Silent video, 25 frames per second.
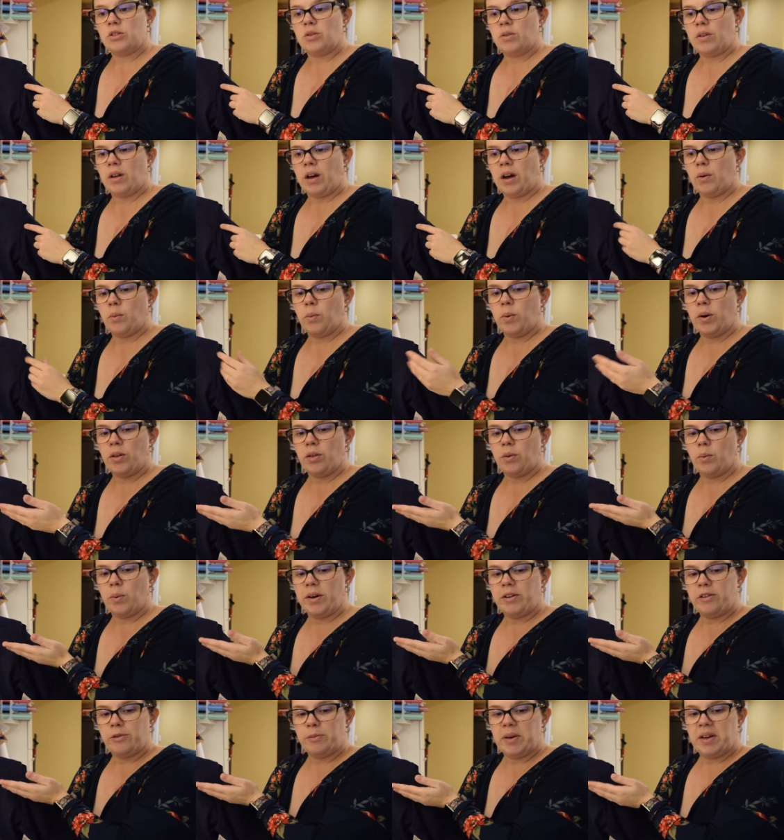that where the
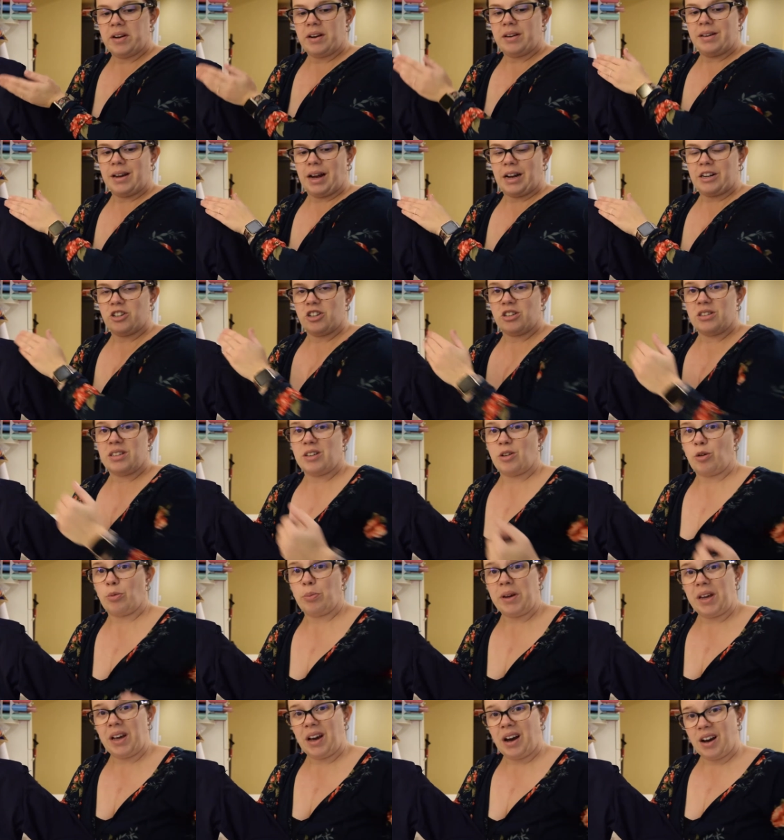waistband attaches, it'll
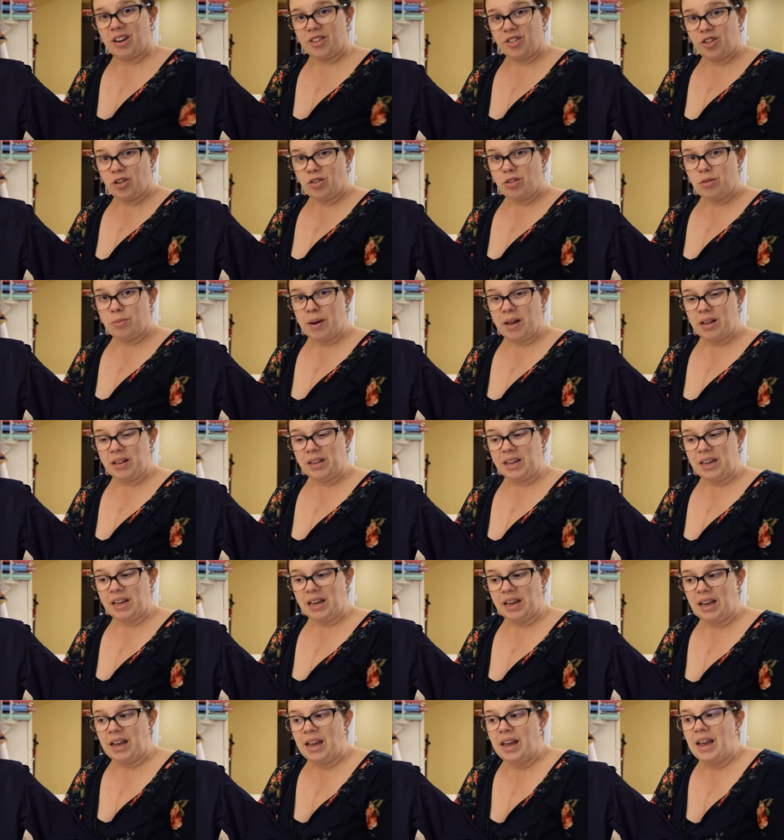be under the
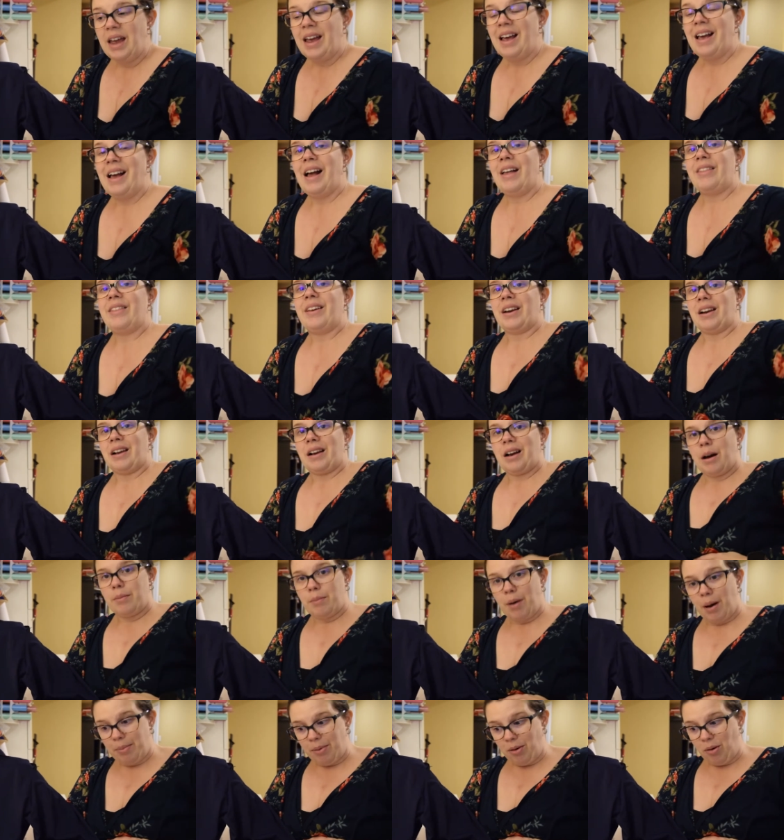belly and then
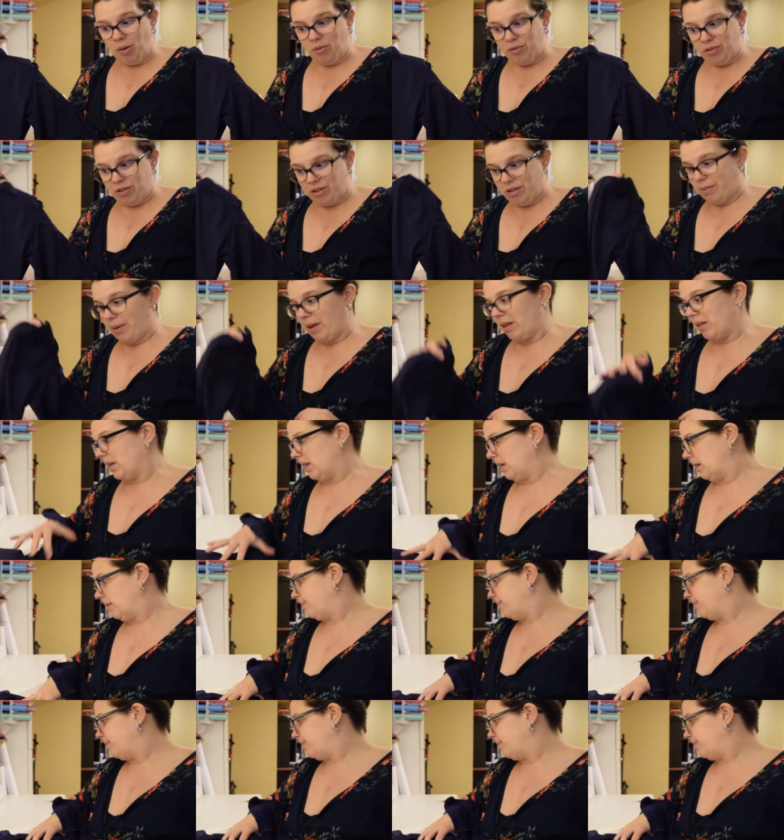come up over the belly.